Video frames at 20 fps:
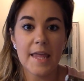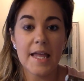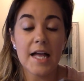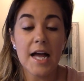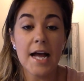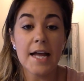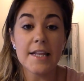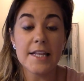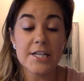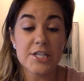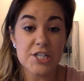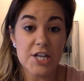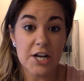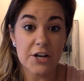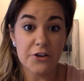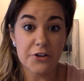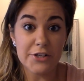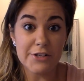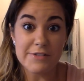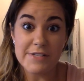Kylie
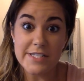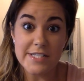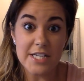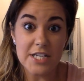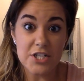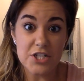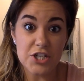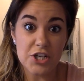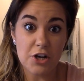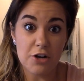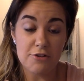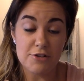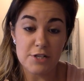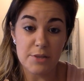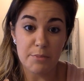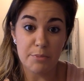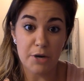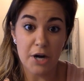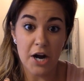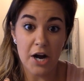Jenner uses it. She calls
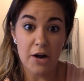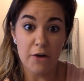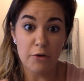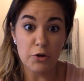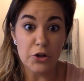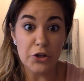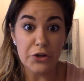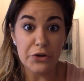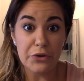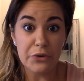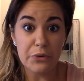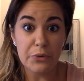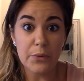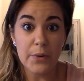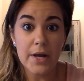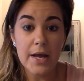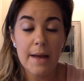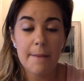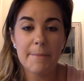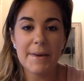it brow glue.
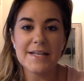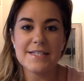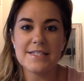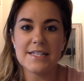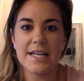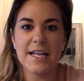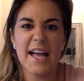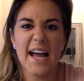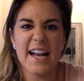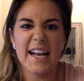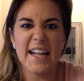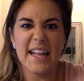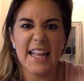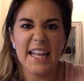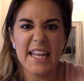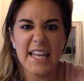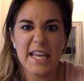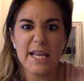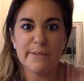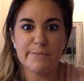Basically kind of
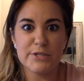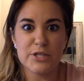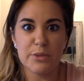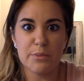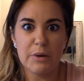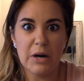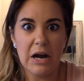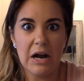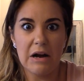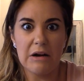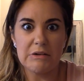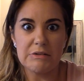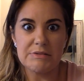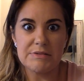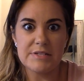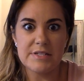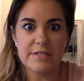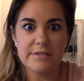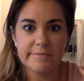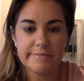like keeps your
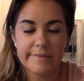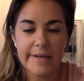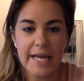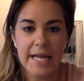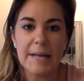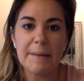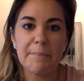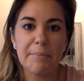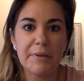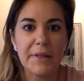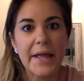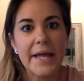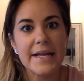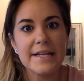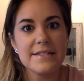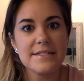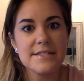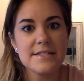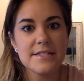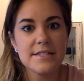brows in
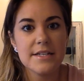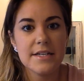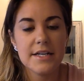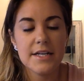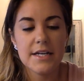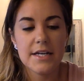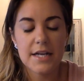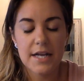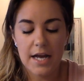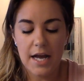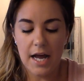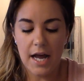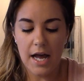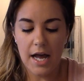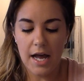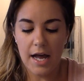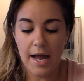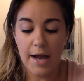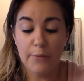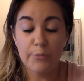place.
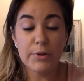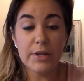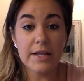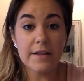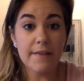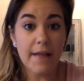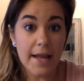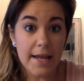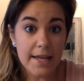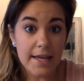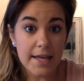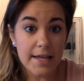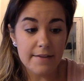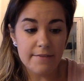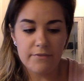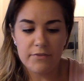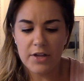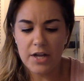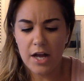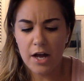I really like
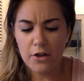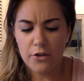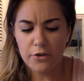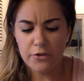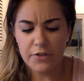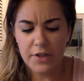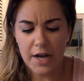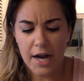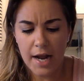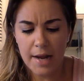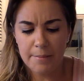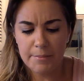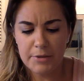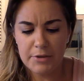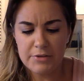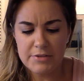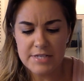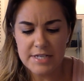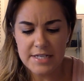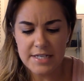it. The color that I'm
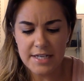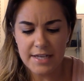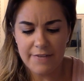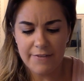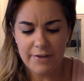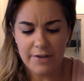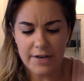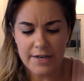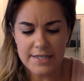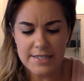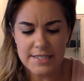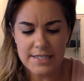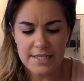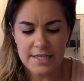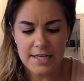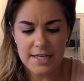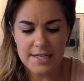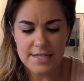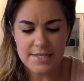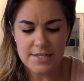using, to give you an idea,
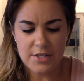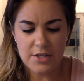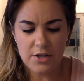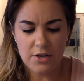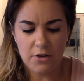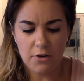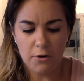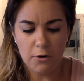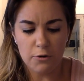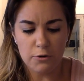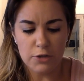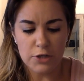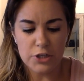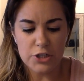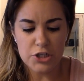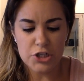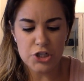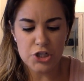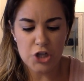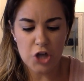is called
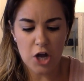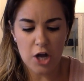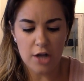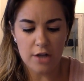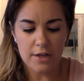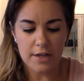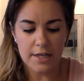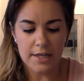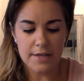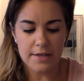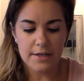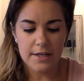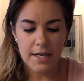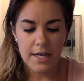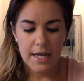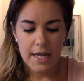Chocolate.